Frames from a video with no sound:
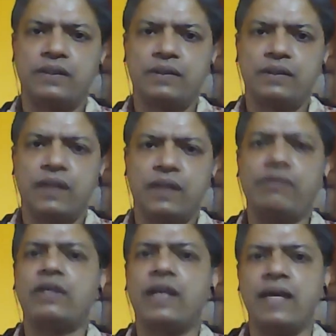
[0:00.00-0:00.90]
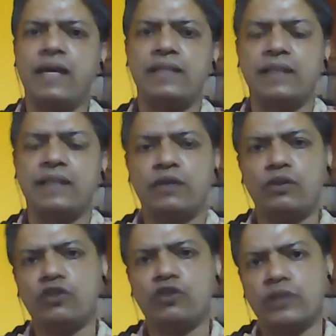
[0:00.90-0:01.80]
He will realize that the good
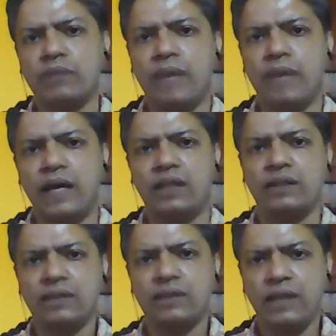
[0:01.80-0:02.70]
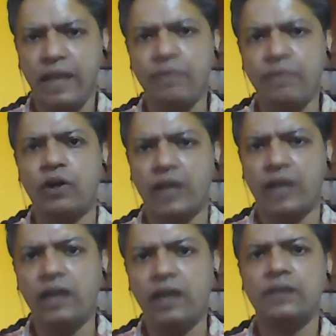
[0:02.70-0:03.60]
chosen by him or
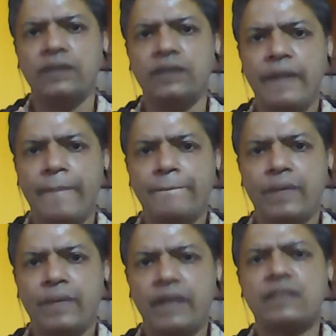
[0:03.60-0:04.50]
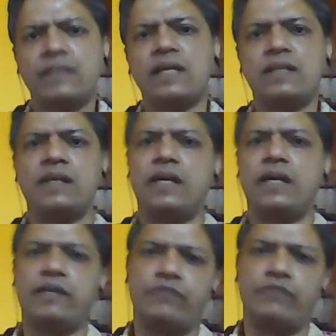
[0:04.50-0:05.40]
her is just a
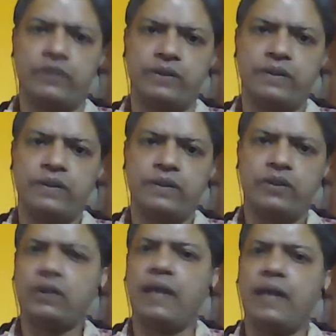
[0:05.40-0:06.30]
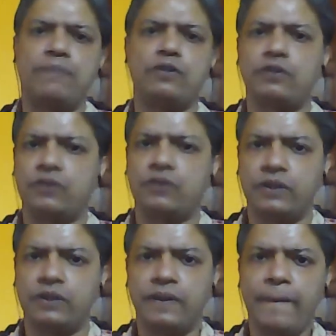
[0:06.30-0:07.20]
relative good, not an absolute good.
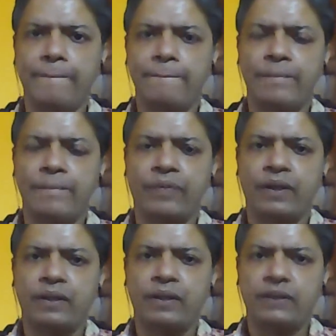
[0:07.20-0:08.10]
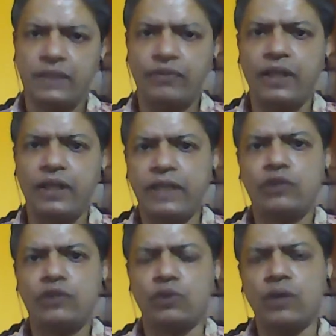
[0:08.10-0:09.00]
This will lead
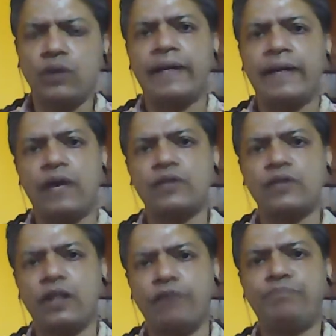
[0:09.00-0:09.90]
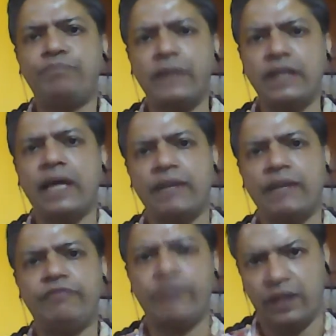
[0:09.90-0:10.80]
to an arousal of pity and fear.